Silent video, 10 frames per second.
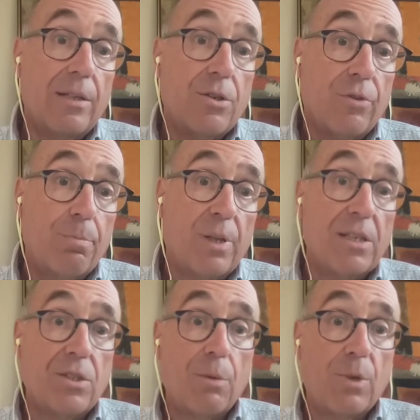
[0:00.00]
to
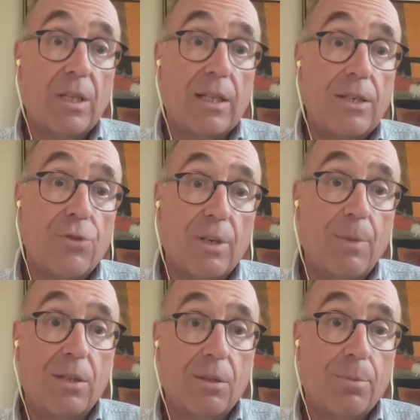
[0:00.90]
replace them with electric
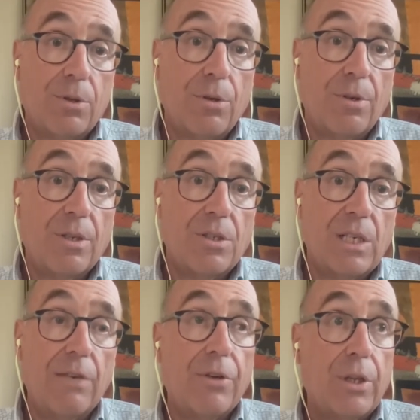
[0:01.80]
multiple units,
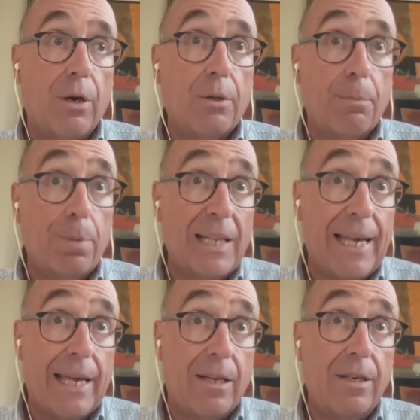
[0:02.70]
even though the
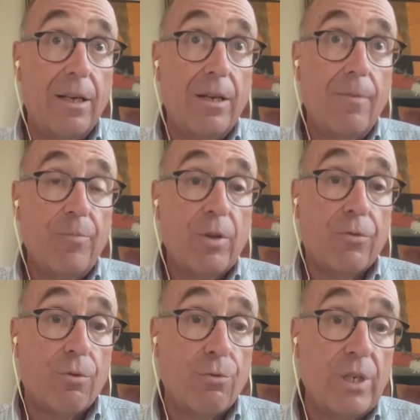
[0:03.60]
plan
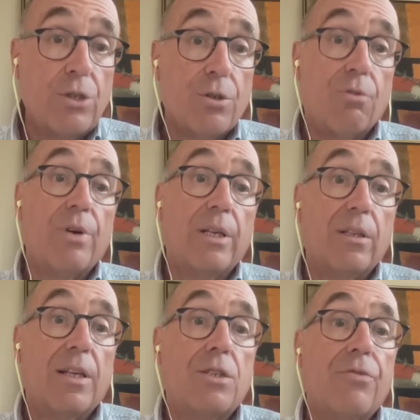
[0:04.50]
for regional rail
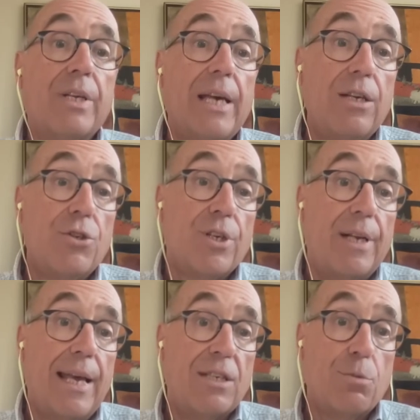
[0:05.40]

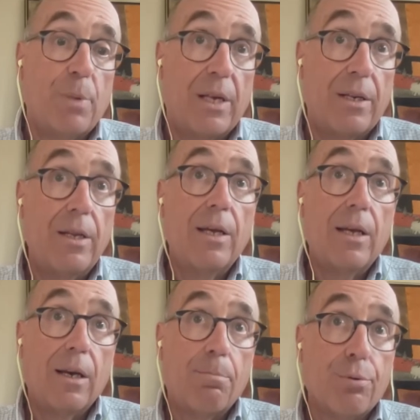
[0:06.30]
electrification has been
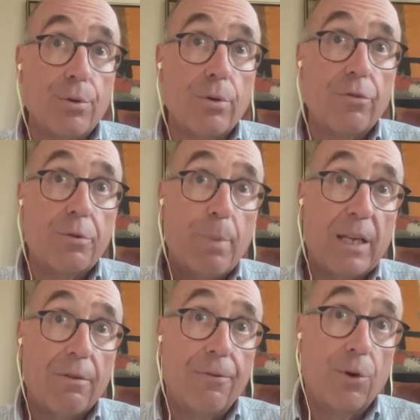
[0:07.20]
approved
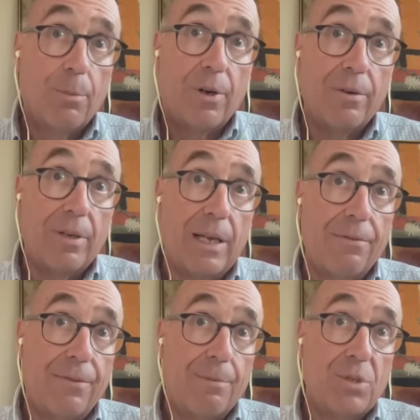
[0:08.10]
by the
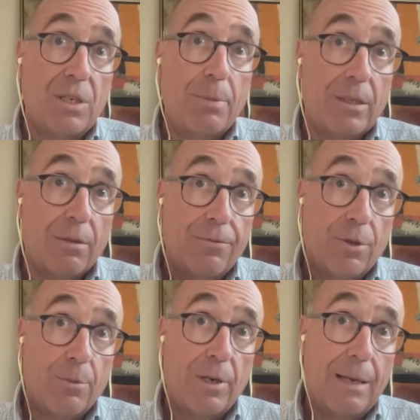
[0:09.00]
former FMCB, the
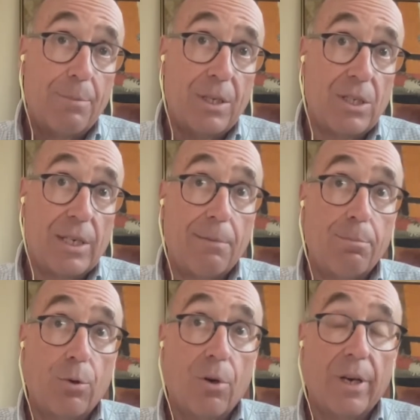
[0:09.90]
former
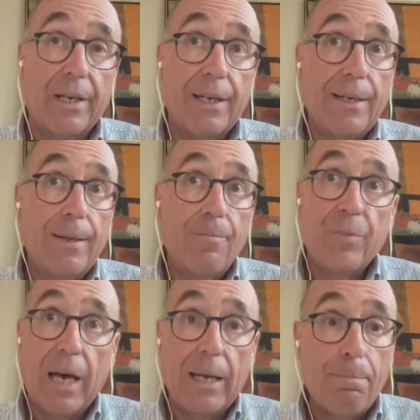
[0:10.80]
MBTA board,
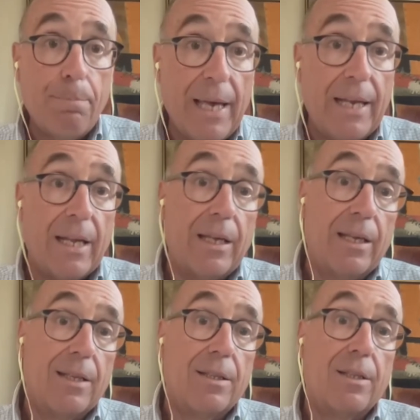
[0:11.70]
not a
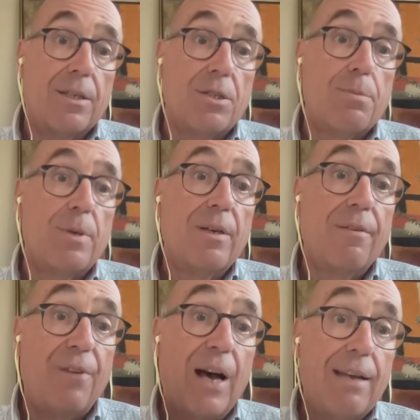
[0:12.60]
penny in this
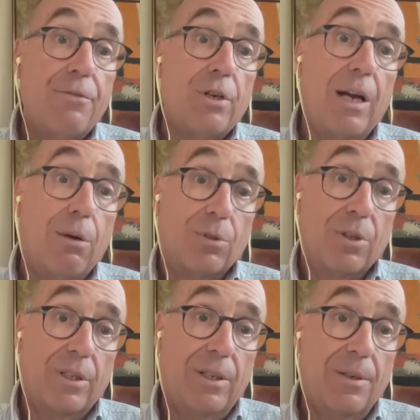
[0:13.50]
five year
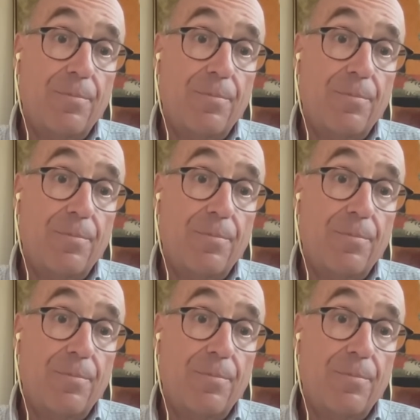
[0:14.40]
outlook